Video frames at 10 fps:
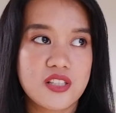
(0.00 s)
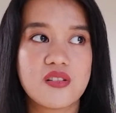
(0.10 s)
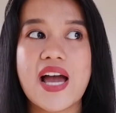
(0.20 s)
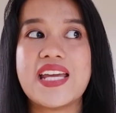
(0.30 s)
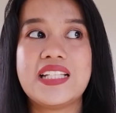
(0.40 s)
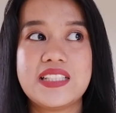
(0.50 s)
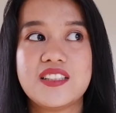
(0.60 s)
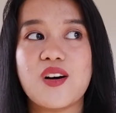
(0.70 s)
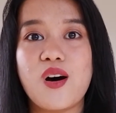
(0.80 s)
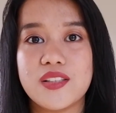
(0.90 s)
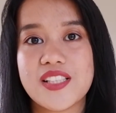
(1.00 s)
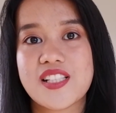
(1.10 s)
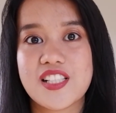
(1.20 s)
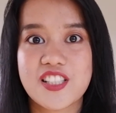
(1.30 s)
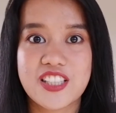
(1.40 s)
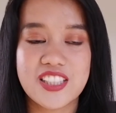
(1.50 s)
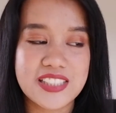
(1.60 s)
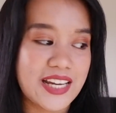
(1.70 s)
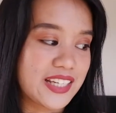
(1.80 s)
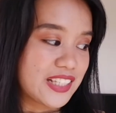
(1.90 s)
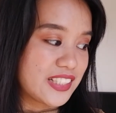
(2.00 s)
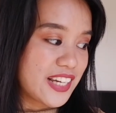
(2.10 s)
so I need all the sunscreen that I can